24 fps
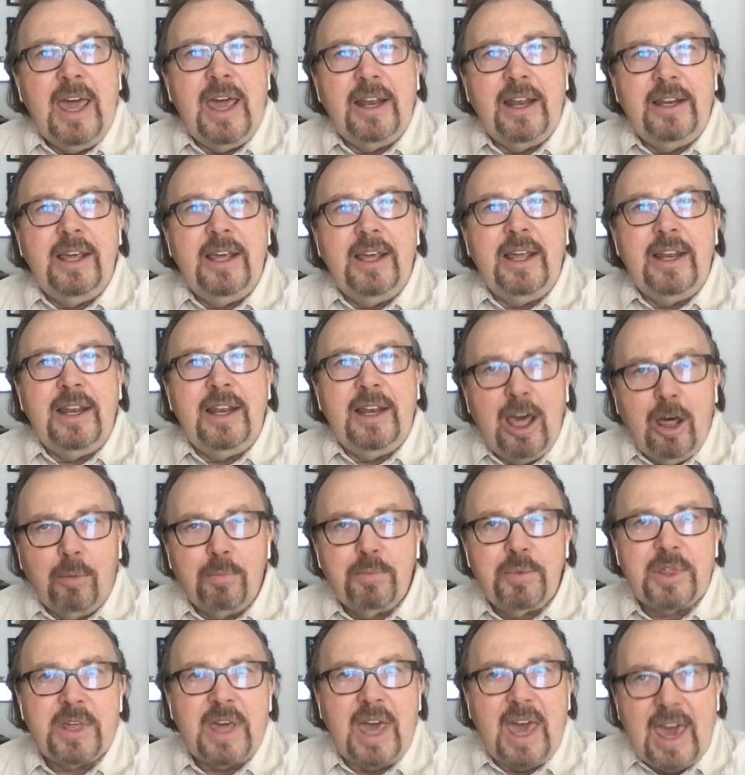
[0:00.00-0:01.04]
and it
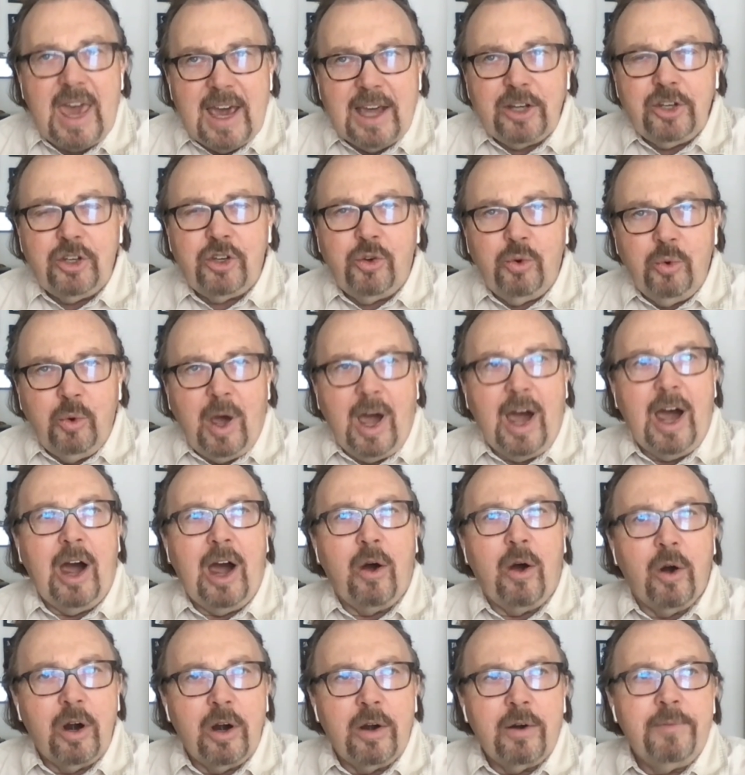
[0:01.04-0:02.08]
helps add to
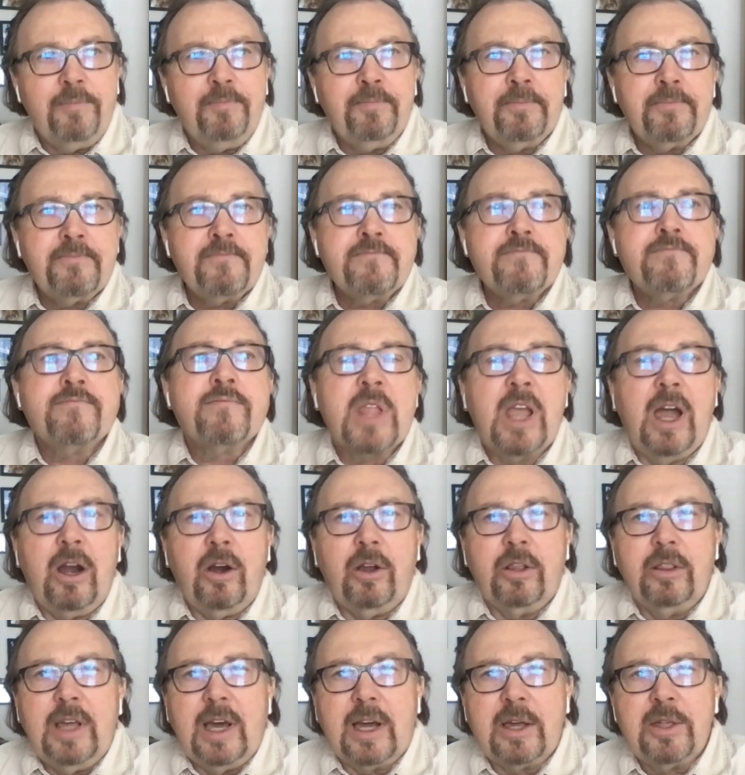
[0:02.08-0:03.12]
our
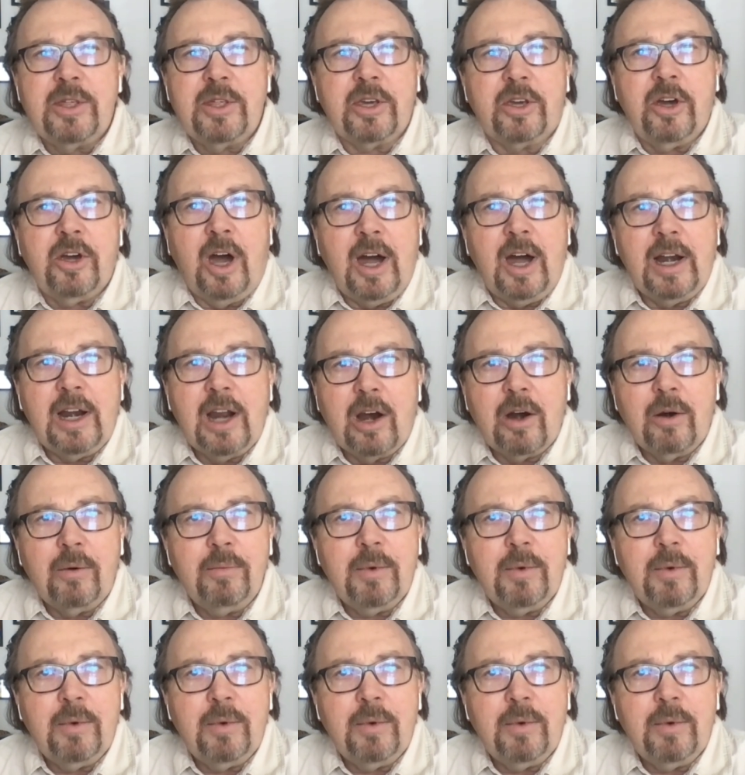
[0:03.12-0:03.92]
lexicon,